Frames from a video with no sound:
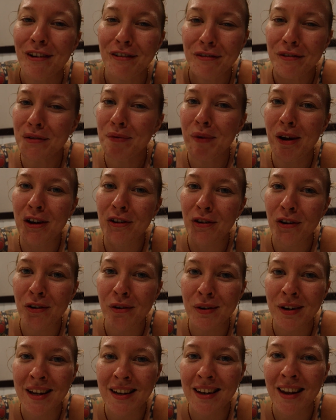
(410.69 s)
I flew my
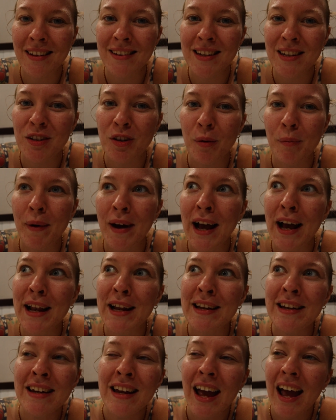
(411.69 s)
drone at the T-Top
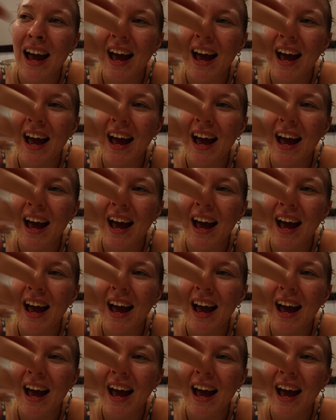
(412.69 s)
Island,